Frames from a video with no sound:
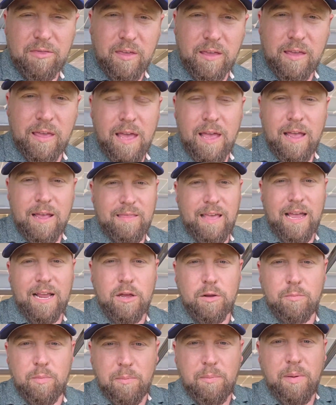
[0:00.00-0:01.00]
I think that
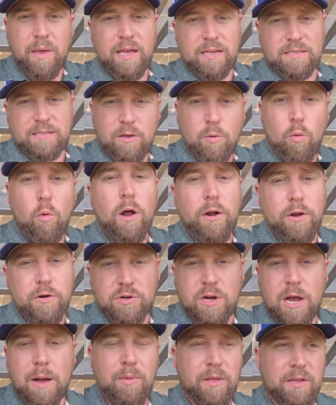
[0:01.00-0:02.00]
could be because the water
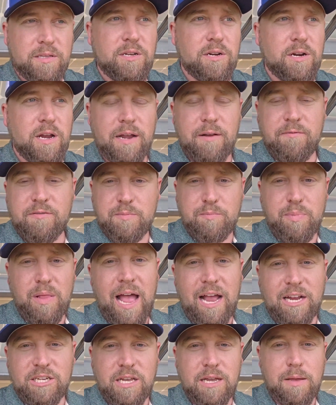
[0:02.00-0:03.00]
droplets are kind of
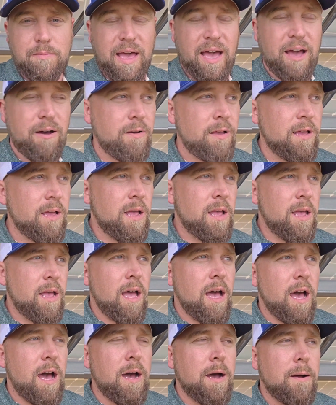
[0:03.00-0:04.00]
splashing about.
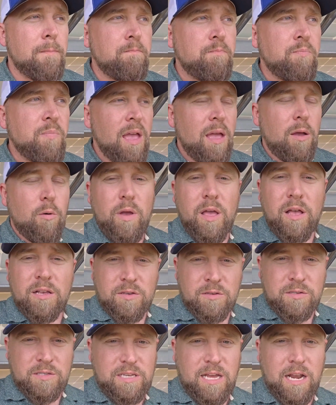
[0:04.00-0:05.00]
We
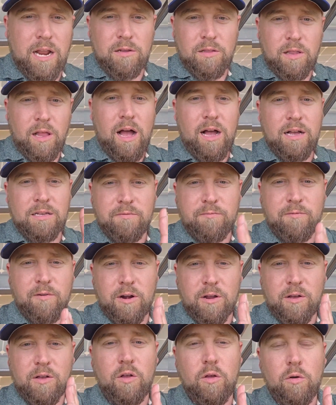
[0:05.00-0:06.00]
also set our logs
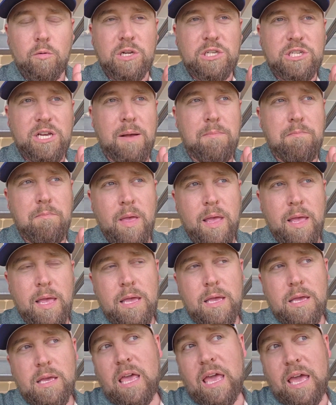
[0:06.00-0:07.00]
vertical, which I'm
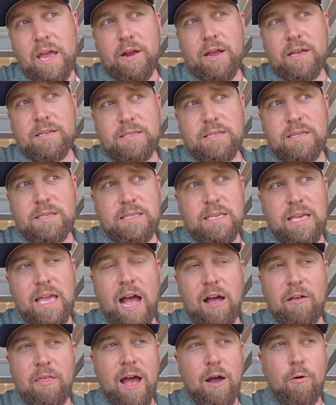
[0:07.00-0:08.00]
curious to see
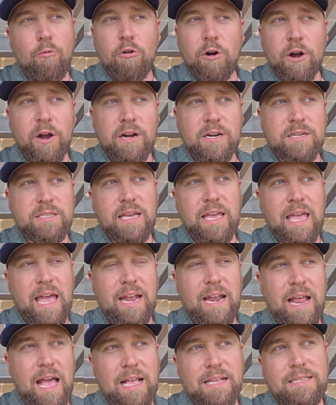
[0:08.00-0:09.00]
how that works.
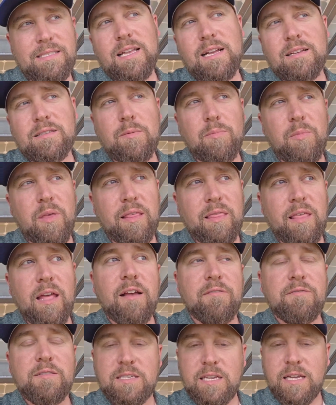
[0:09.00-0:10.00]
Again, it's not something
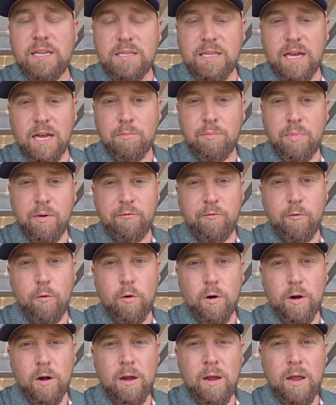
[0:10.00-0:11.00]
that I've seen done
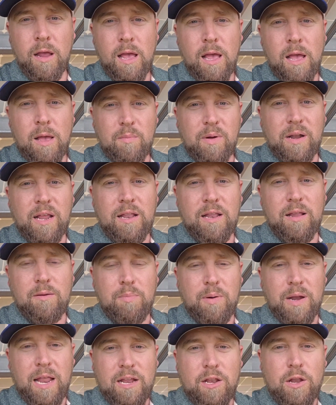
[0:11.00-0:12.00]
before,
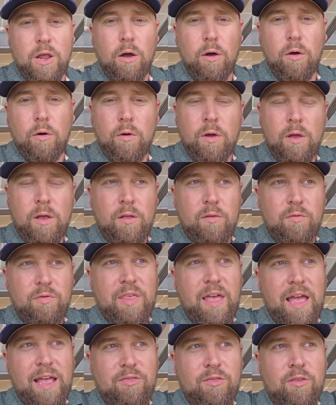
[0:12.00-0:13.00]
but I know
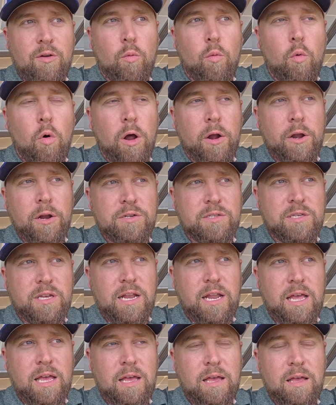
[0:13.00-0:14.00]
that the water's
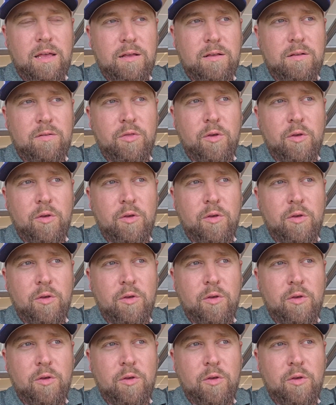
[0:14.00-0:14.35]
gonna